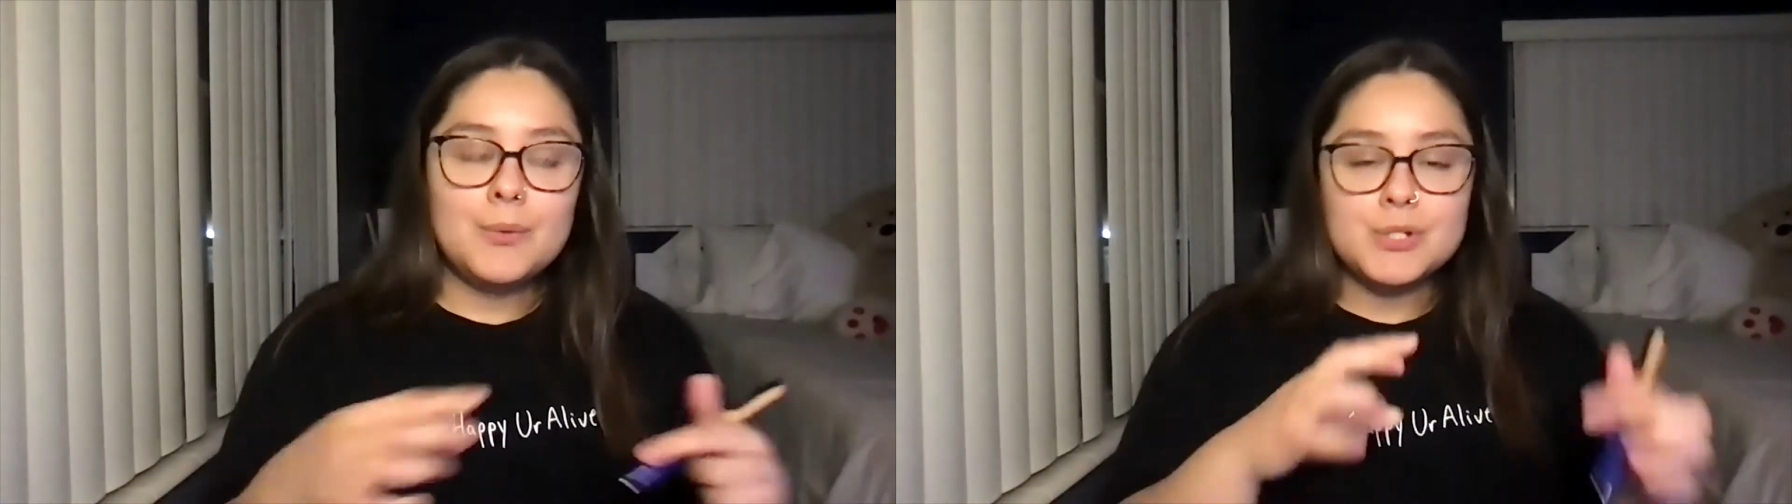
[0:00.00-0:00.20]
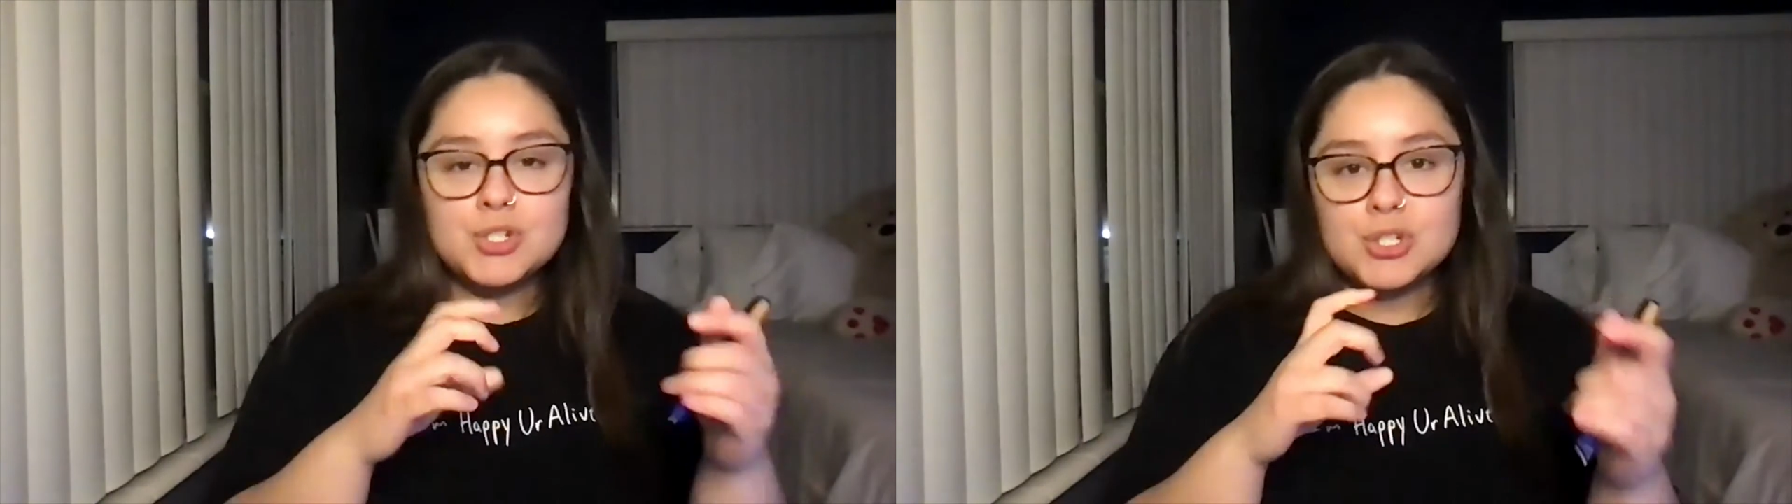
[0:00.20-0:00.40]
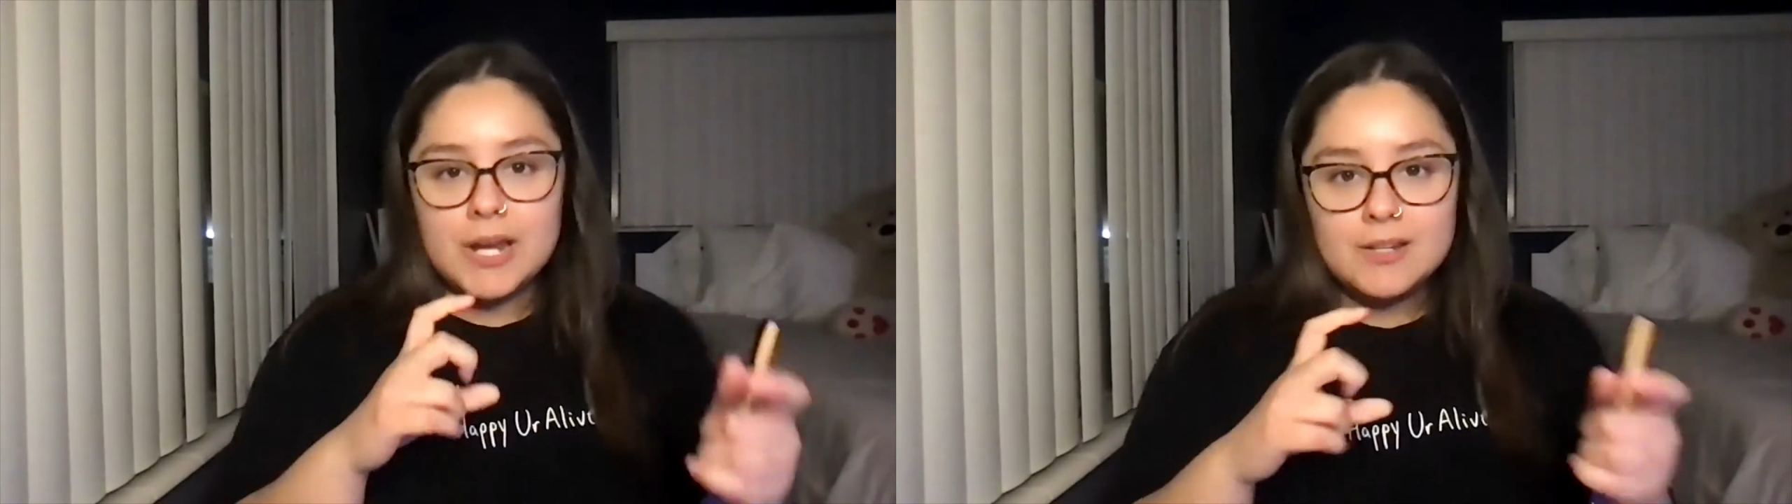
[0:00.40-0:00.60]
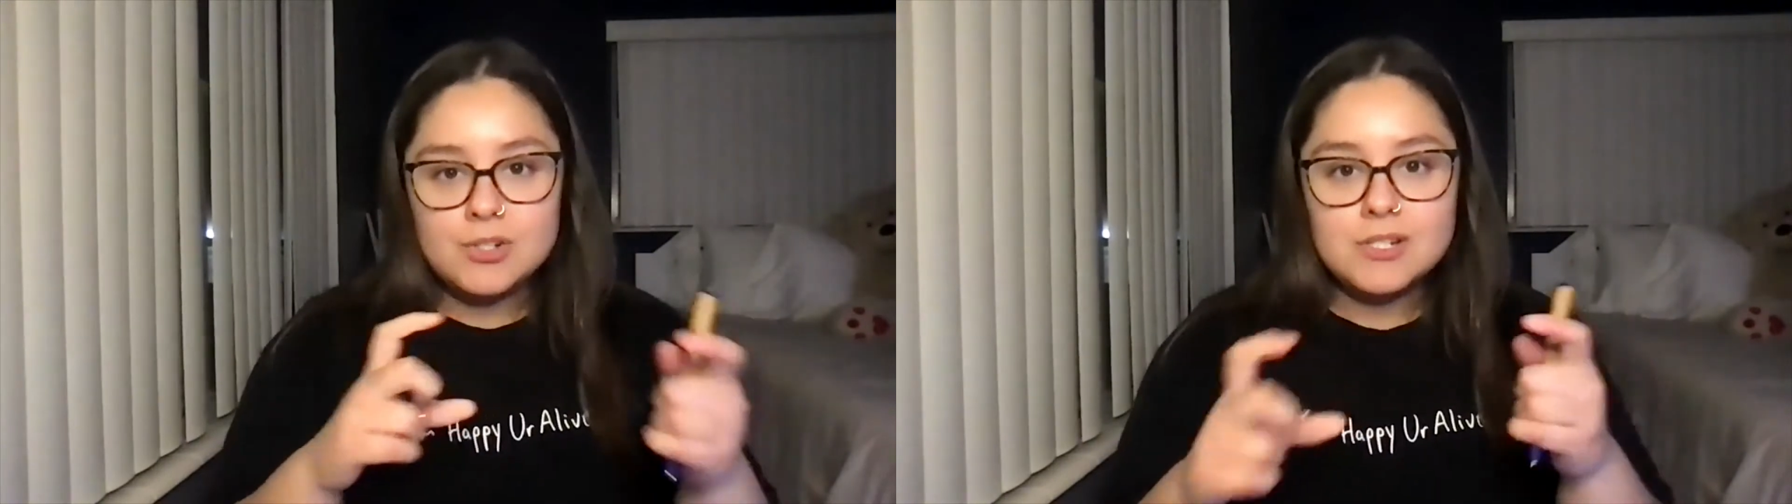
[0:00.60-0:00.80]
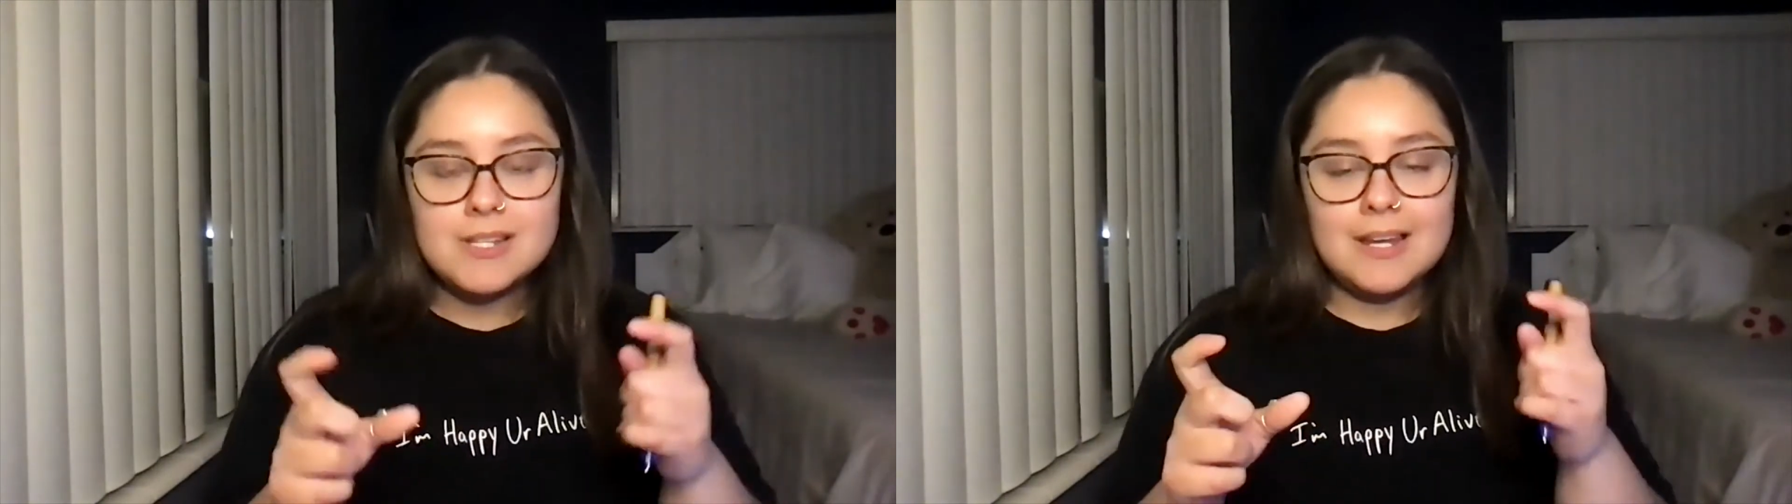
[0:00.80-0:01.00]
were
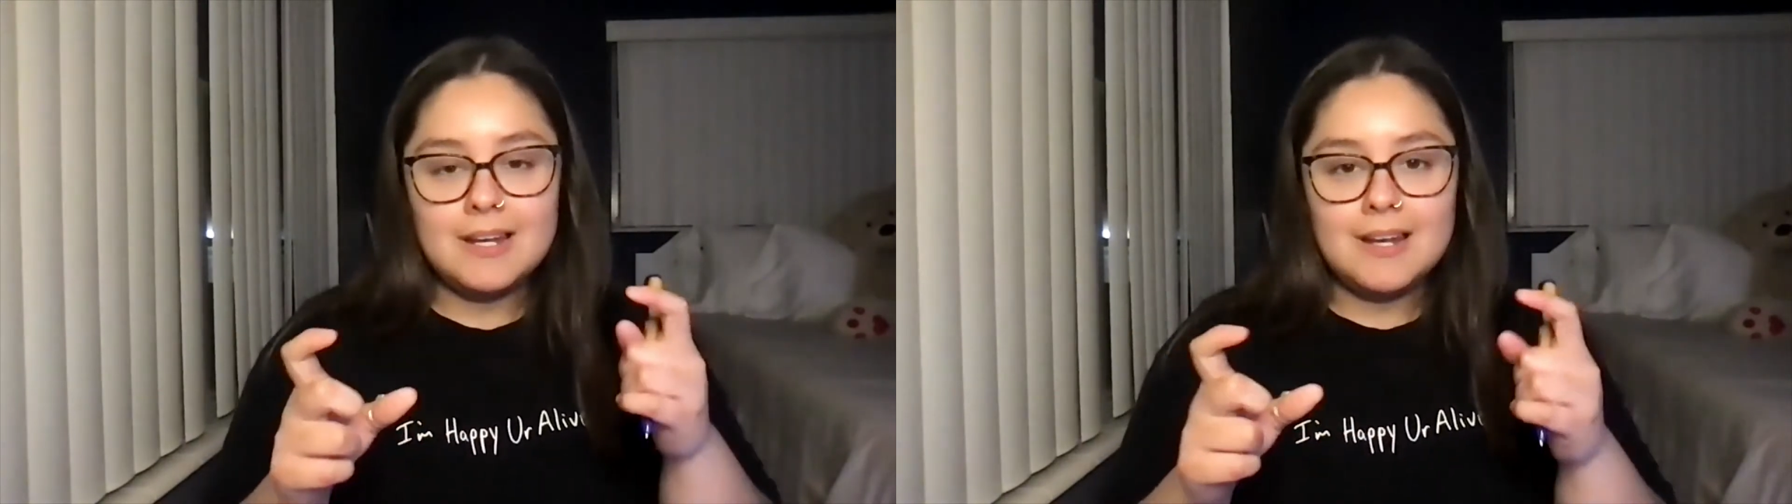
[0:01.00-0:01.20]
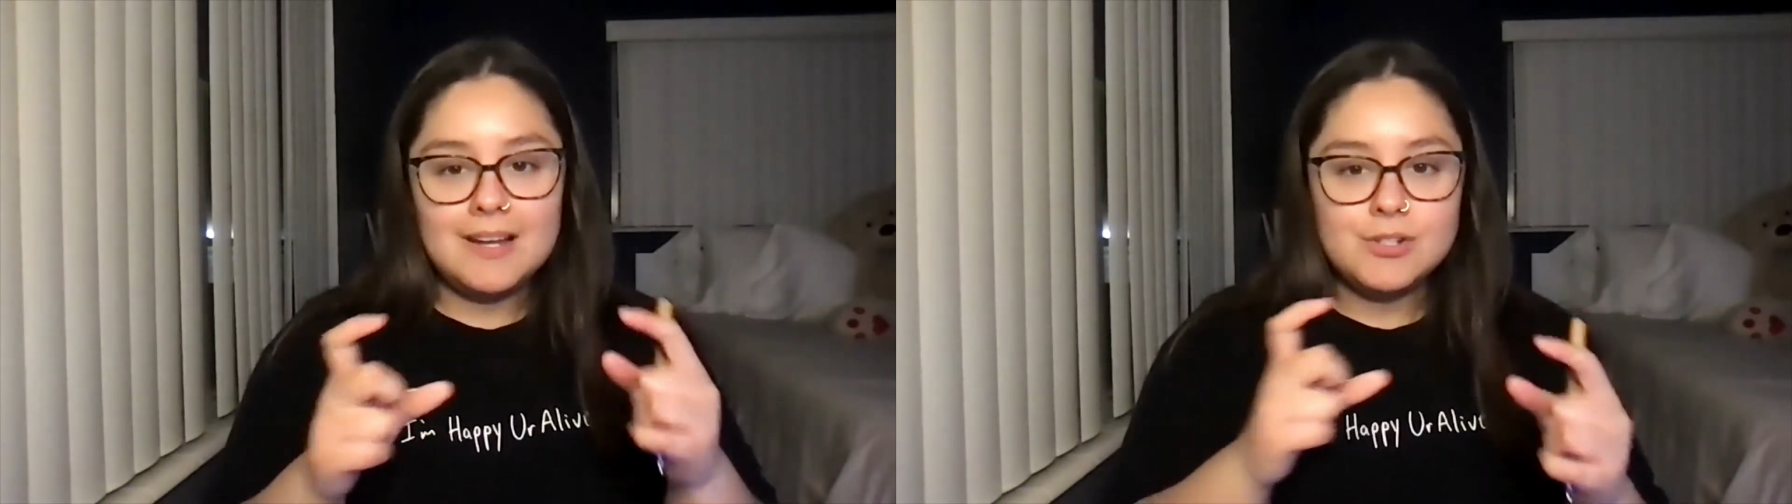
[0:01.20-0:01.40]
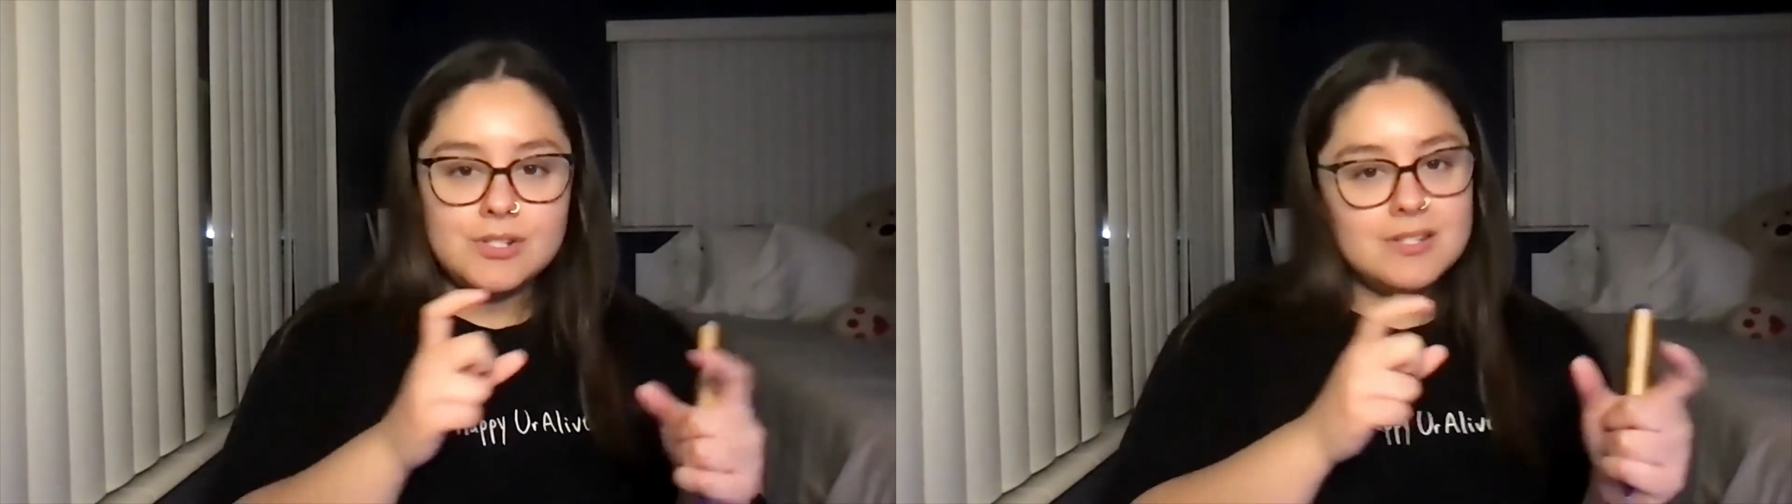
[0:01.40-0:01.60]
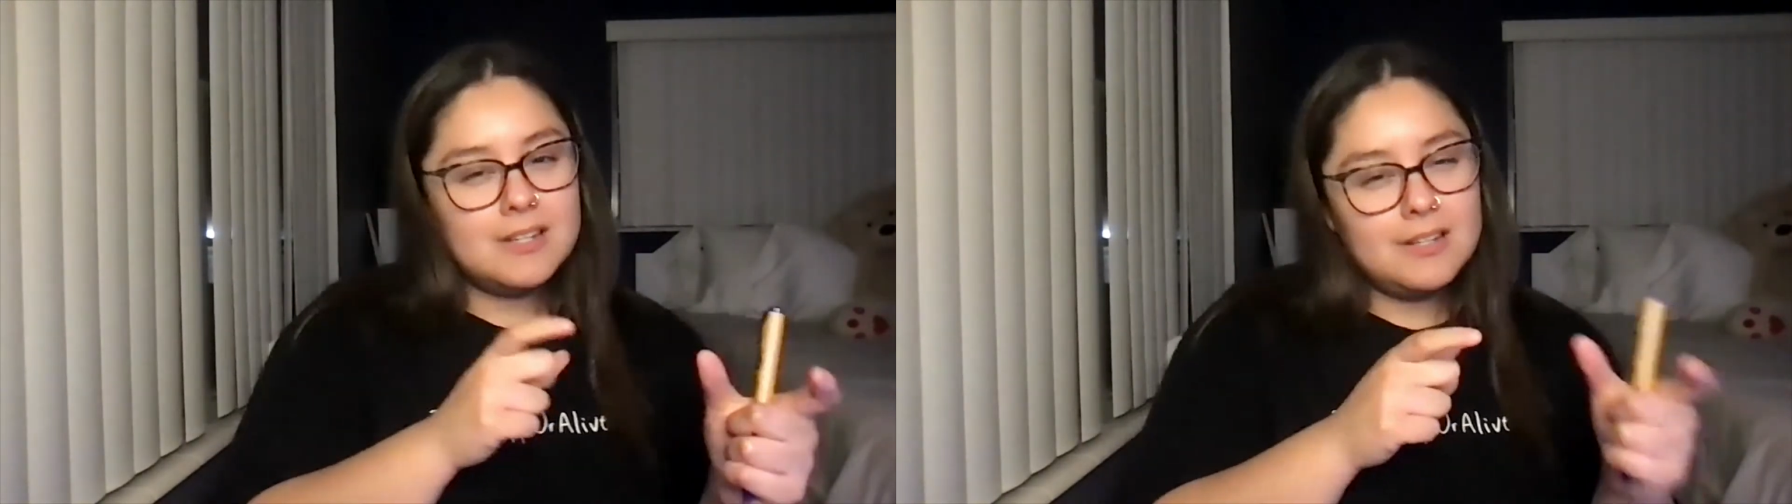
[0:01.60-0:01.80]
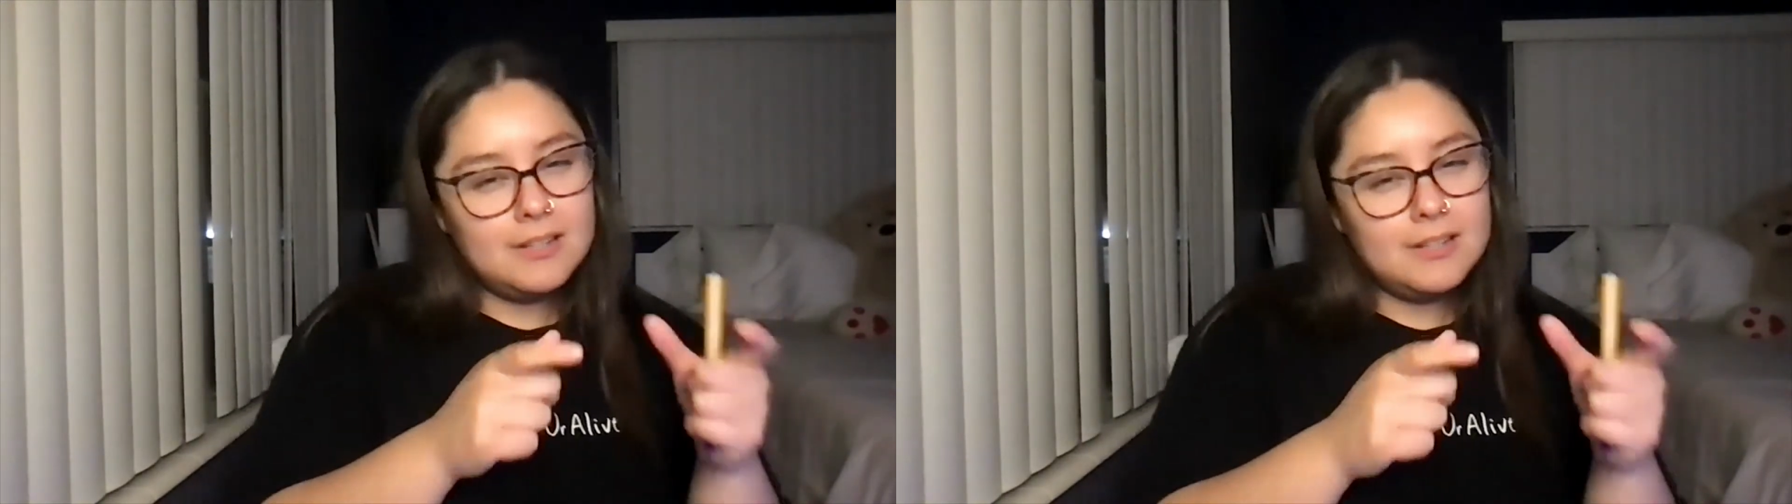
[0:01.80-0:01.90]
changes in not just the